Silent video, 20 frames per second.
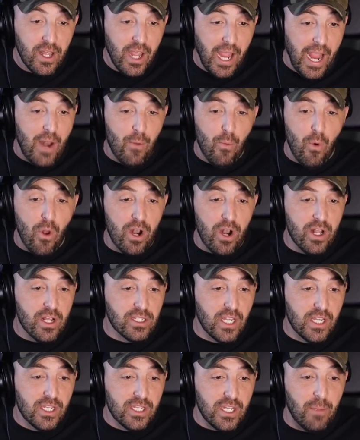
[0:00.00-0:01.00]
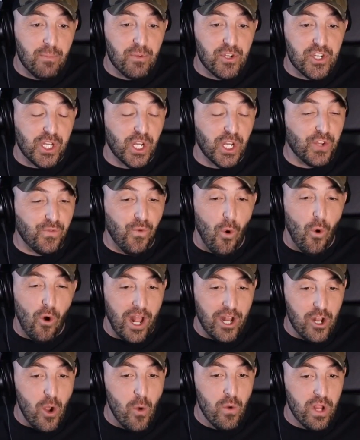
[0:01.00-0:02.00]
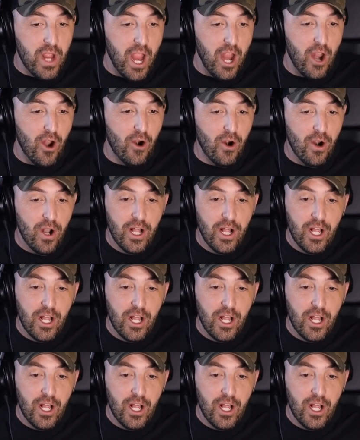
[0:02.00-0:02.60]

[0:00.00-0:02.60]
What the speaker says: And what it is I'm 6'4" and I don't care.